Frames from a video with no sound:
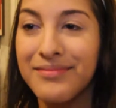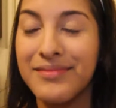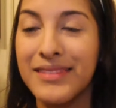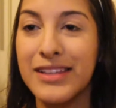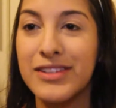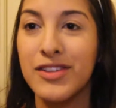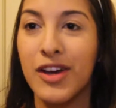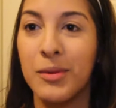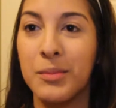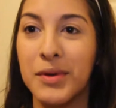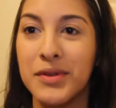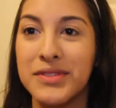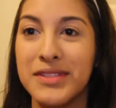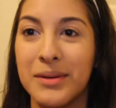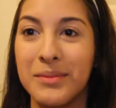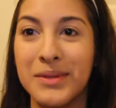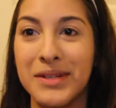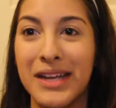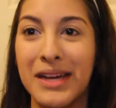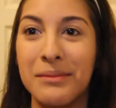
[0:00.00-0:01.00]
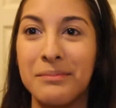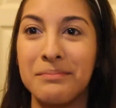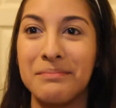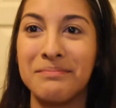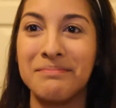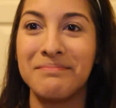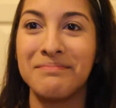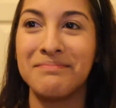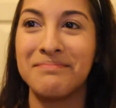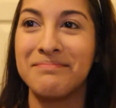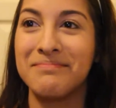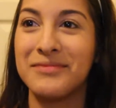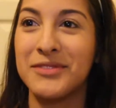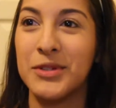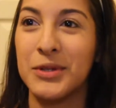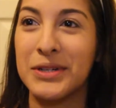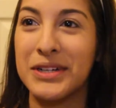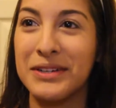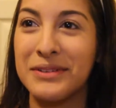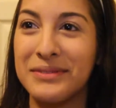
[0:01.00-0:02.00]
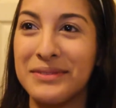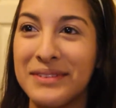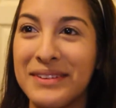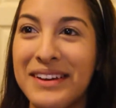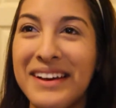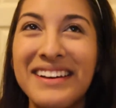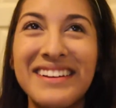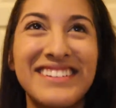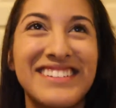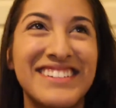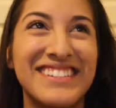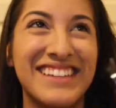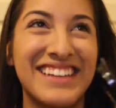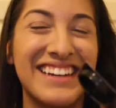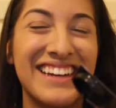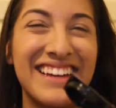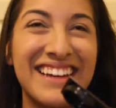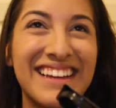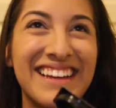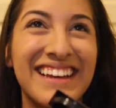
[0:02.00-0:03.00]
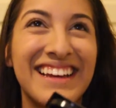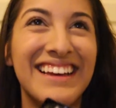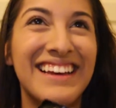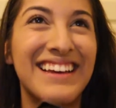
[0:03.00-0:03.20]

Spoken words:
it's almost summertime, sort of. Okay. Just kidding.